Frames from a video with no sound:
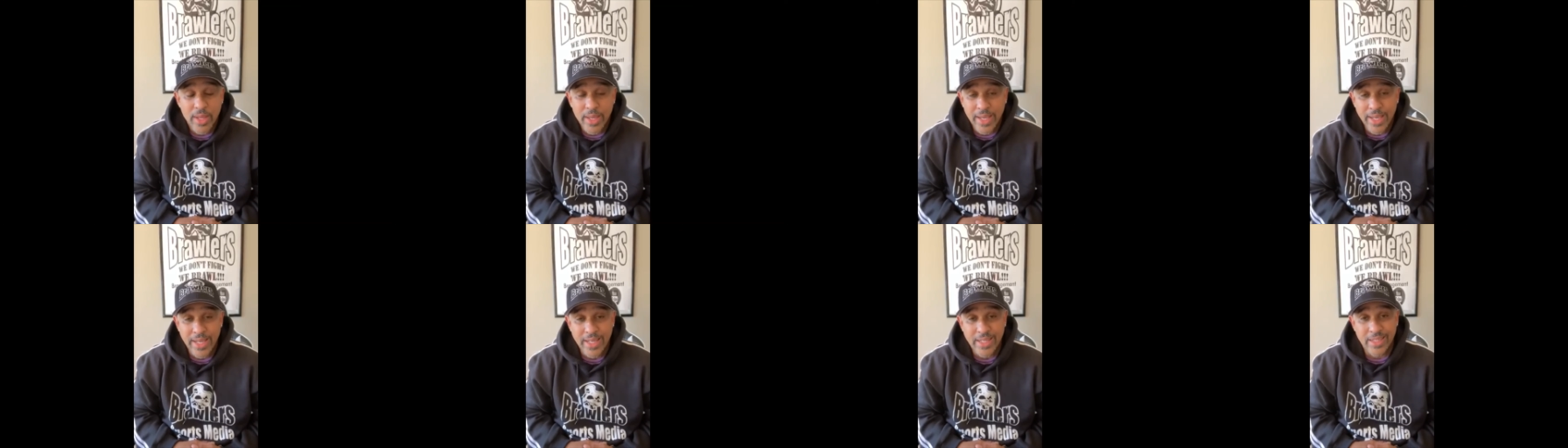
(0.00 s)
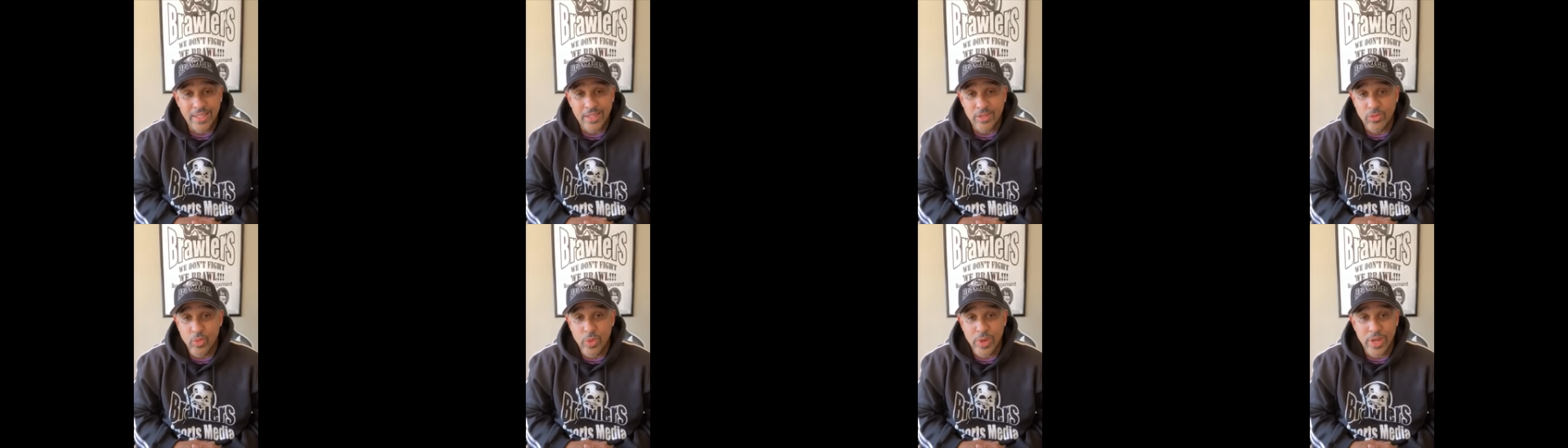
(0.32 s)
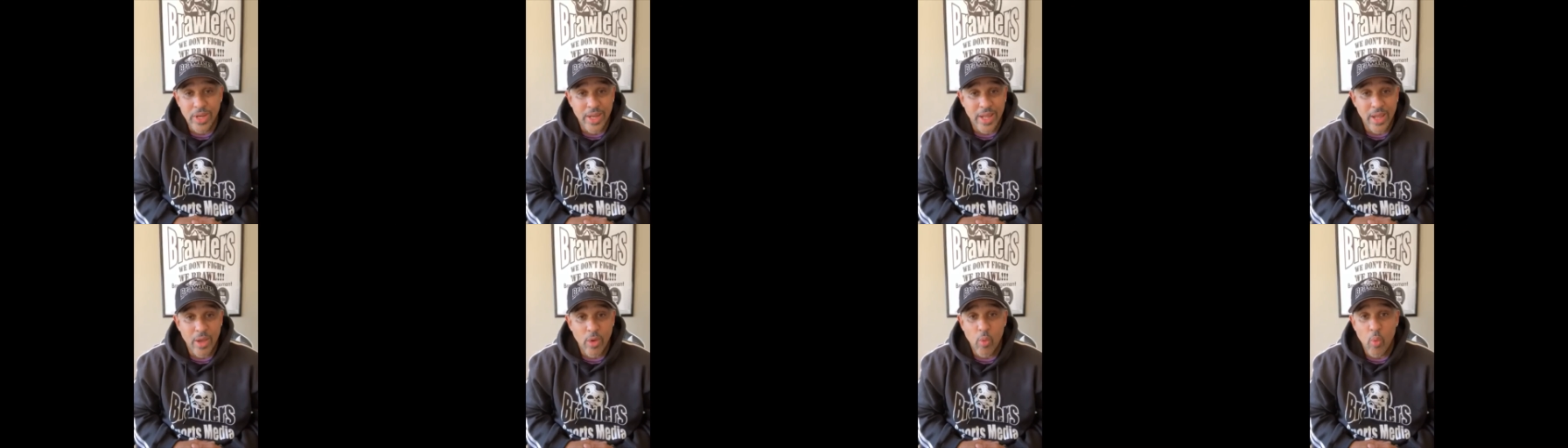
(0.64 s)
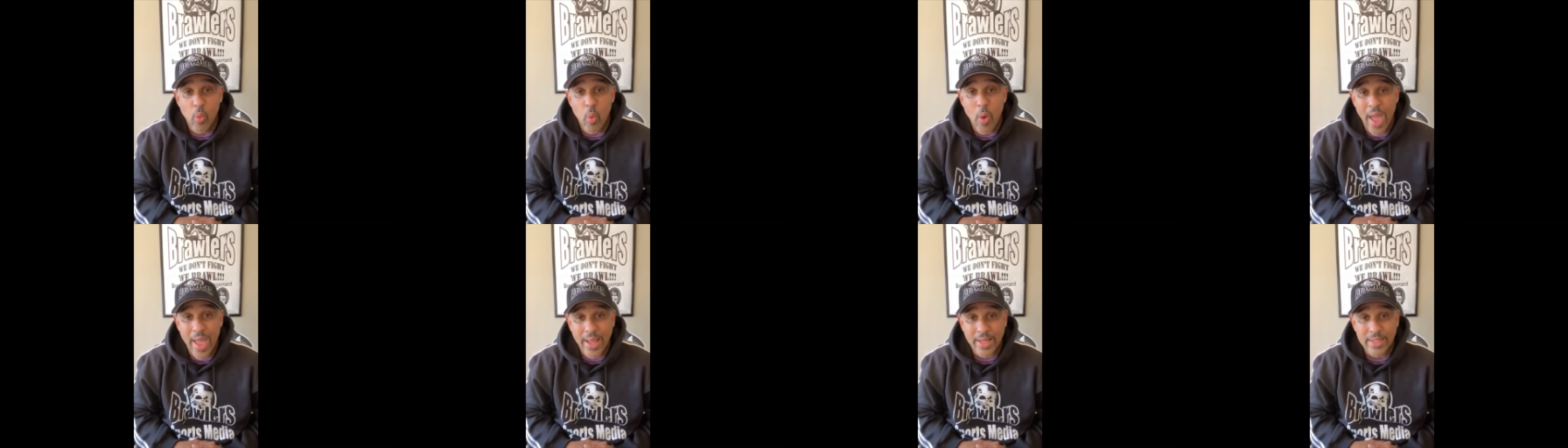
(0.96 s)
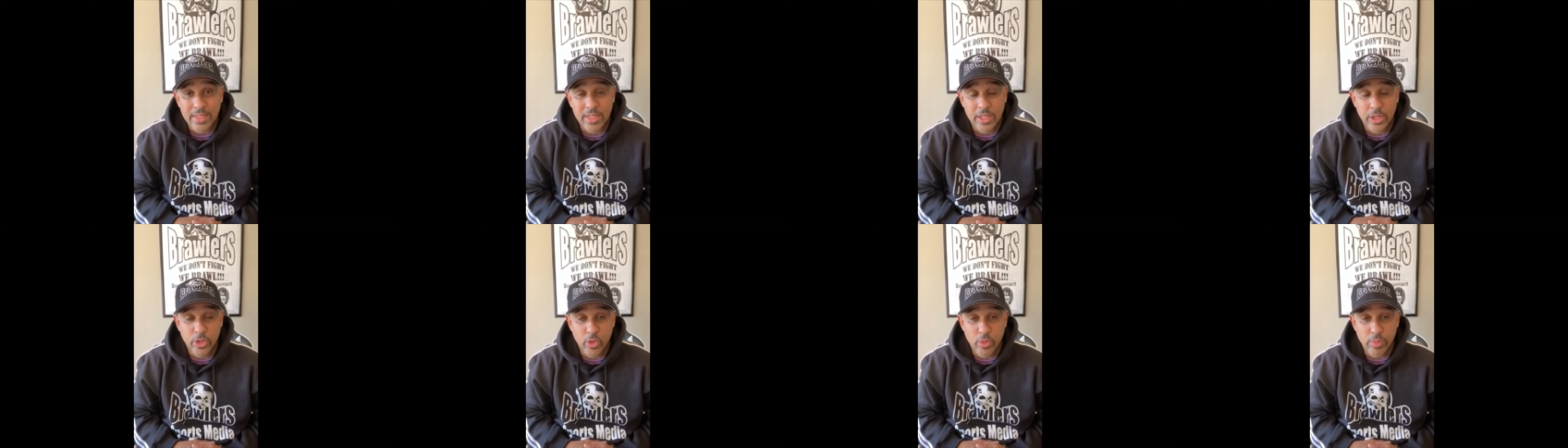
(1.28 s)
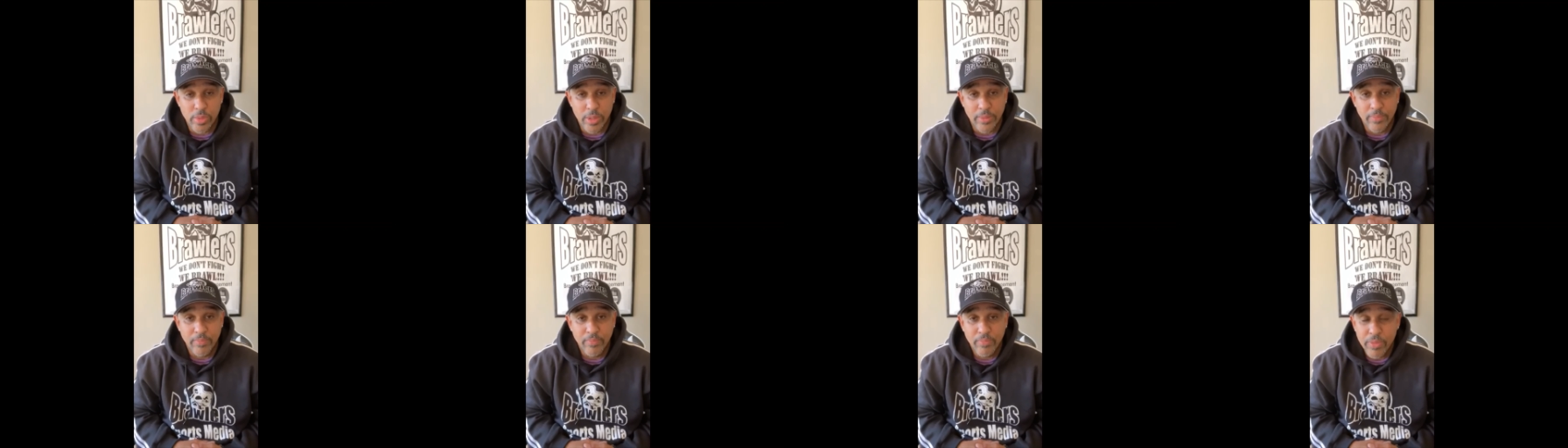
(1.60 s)
He just went in there and waxed
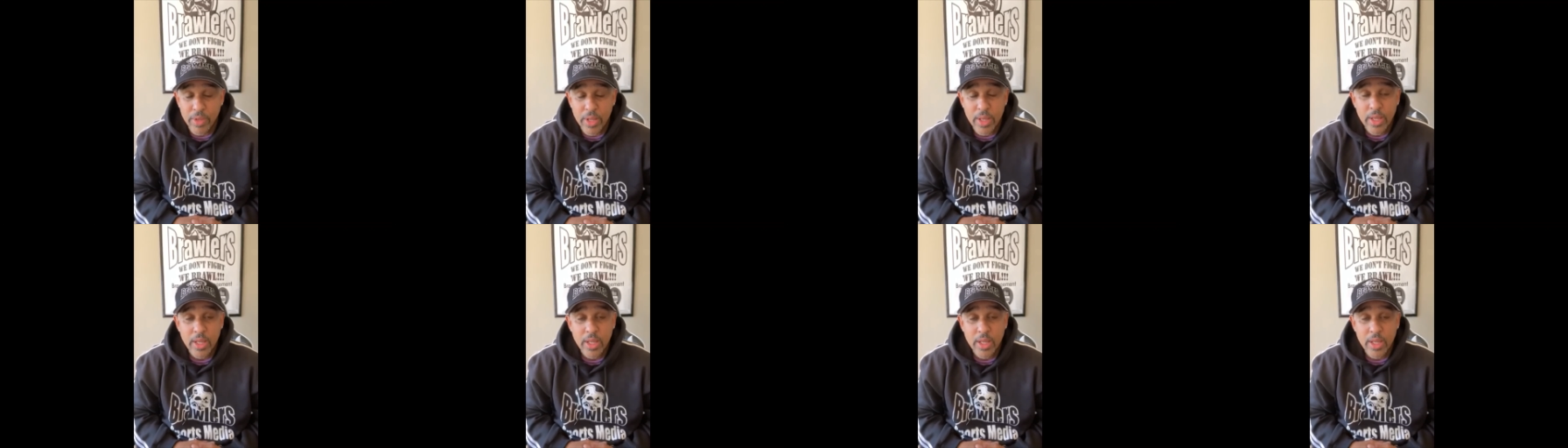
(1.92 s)
Lubin.